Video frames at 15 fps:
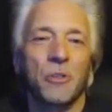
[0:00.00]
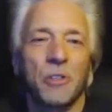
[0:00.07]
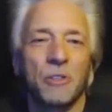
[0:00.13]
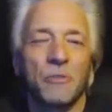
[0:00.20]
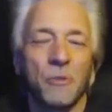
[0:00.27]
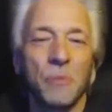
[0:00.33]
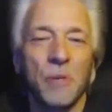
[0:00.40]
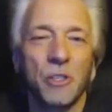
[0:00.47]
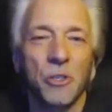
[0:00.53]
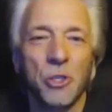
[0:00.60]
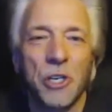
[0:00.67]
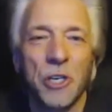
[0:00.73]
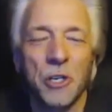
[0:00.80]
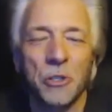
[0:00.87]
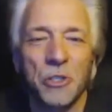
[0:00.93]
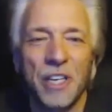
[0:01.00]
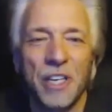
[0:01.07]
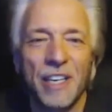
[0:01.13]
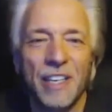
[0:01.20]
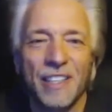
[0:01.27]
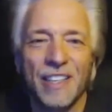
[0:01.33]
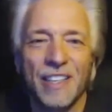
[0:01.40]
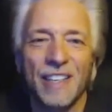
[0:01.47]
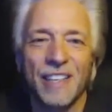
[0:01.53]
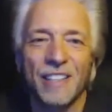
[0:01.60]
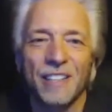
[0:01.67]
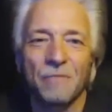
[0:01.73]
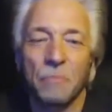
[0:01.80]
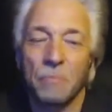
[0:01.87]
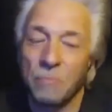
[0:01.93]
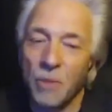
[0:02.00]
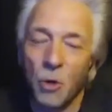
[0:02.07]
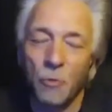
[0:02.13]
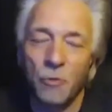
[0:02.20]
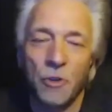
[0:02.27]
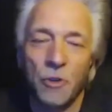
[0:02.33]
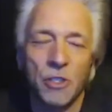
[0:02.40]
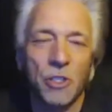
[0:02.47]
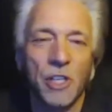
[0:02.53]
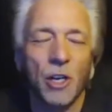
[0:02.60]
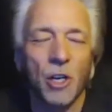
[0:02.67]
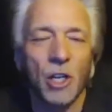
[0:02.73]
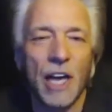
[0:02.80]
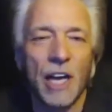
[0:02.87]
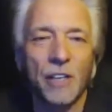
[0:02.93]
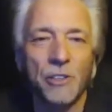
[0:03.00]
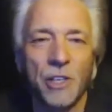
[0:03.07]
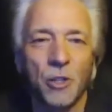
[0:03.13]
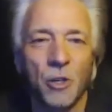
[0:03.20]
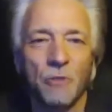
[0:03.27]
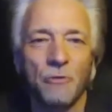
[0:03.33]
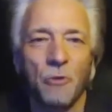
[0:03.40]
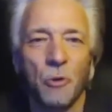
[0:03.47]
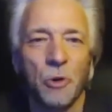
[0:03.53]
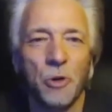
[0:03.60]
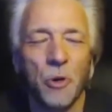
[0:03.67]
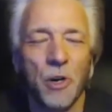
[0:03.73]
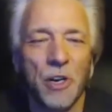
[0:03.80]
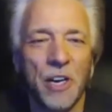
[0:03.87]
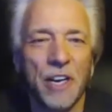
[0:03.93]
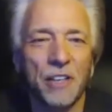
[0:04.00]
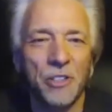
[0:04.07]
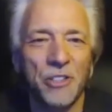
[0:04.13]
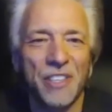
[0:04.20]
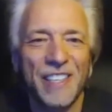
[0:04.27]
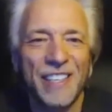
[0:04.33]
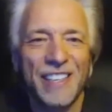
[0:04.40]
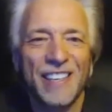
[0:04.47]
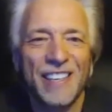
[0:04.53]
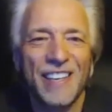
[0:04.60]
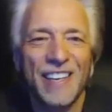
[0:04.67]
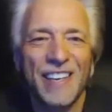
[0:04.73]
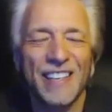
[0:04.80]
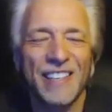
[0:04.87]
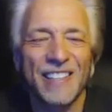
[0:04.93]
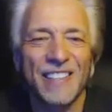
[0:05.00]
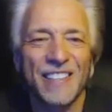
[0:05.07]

for me to share today. And hopefully it's not our last. I look forward to our next. And